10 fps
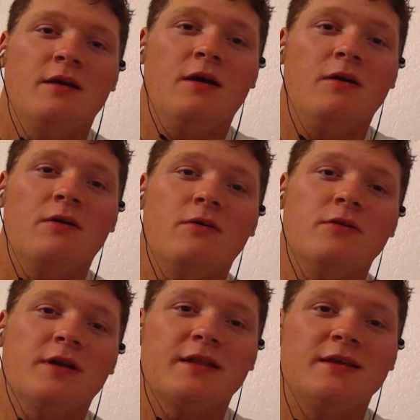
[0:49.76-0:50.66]
oh,
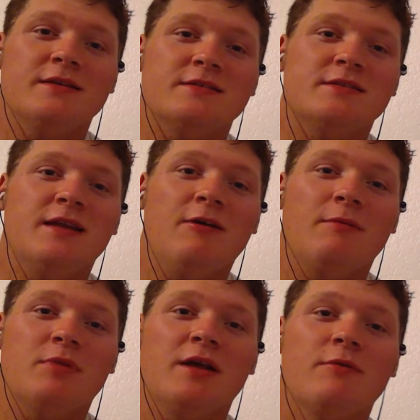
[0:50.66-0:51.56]
look at this. Now
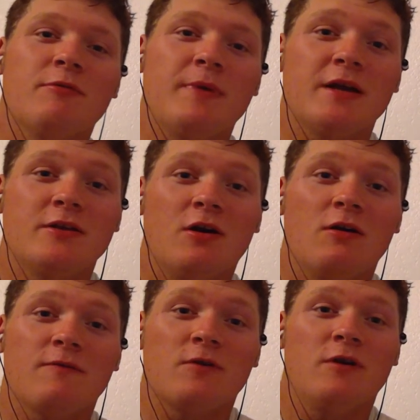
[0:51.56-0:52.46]
I'm playing with my
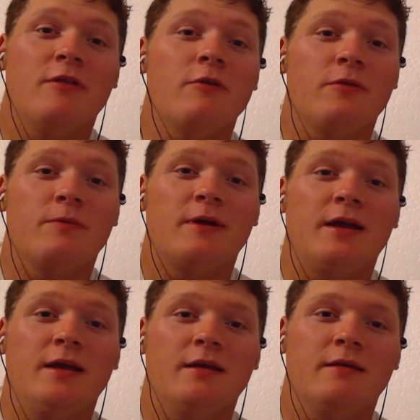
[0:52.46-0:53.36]
guitar for another
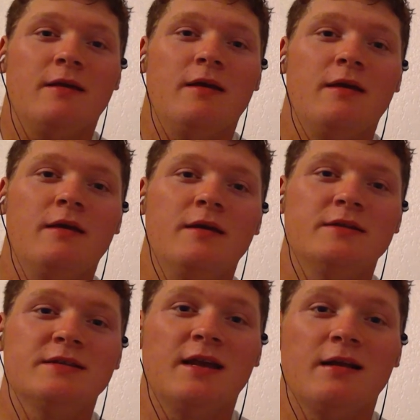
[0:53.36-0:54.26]
3. And
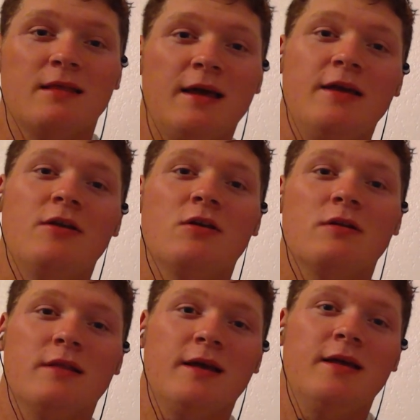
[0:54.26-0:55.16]
it's getting later
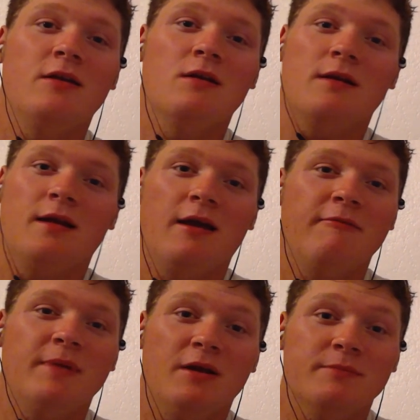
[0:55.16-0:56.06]
and later, and
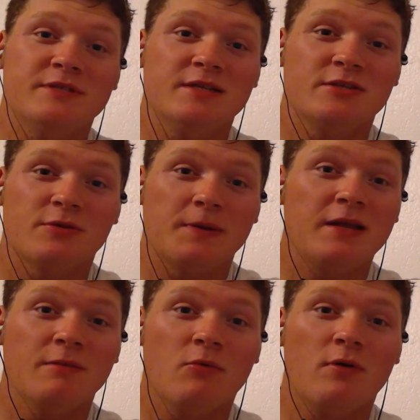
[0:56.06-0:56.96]
I've been up since
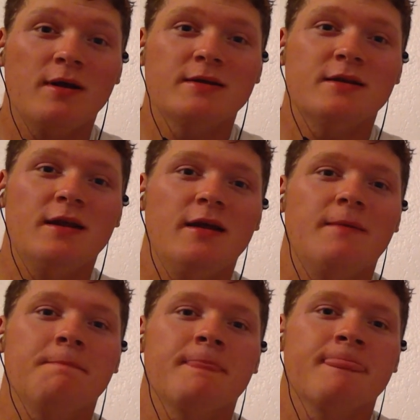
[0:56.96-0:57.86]
3 in the morning
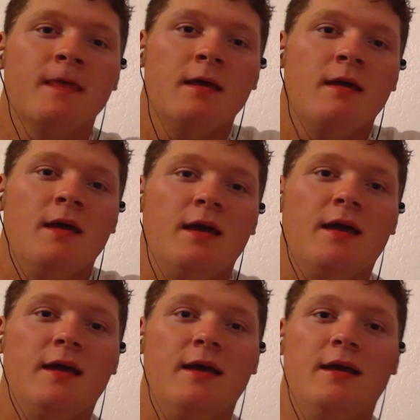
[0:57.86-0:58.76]
today.
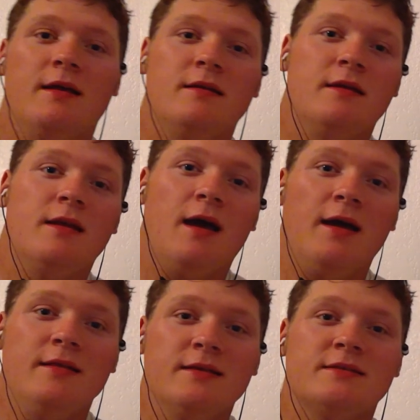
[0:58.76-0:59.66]
And
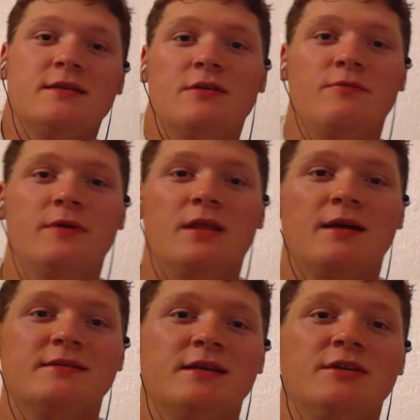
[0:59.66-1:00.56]
I had this sudden
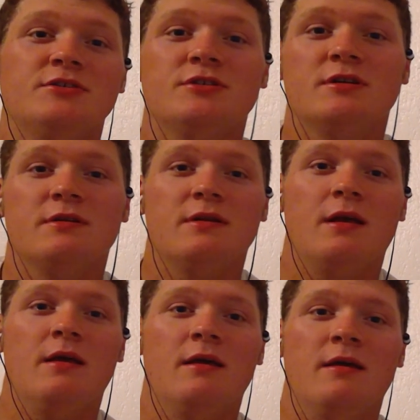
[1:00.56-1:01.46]
realization
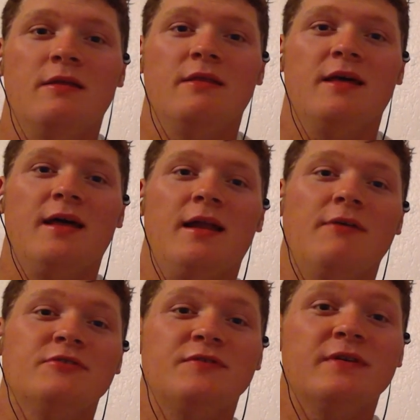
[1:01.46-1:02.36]
that
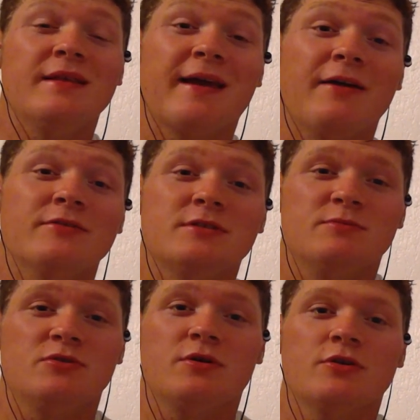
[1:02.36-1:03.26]
I was filling out
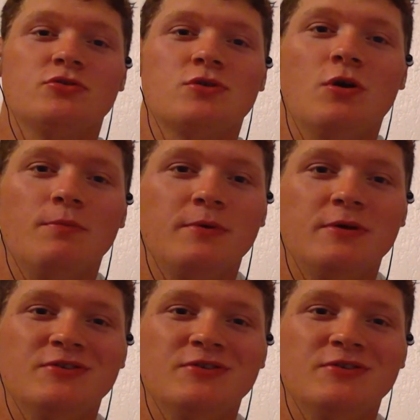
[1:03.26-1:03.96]
some sort of trope you